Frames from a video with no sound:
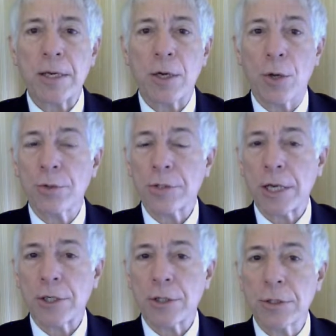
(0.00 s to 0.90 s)
that other
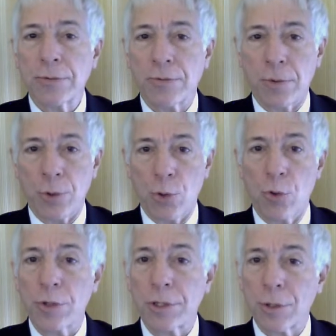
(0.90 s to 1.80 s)
sections from
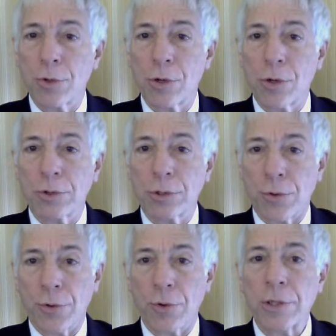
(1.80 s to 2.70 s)
your so-called
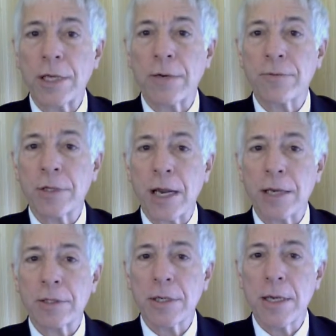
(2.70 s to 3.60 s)
authoritative
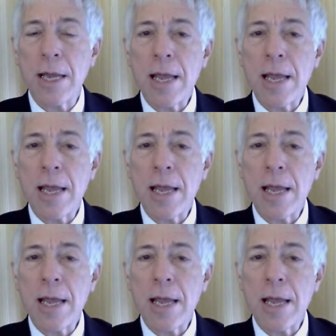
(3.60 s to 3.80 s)
text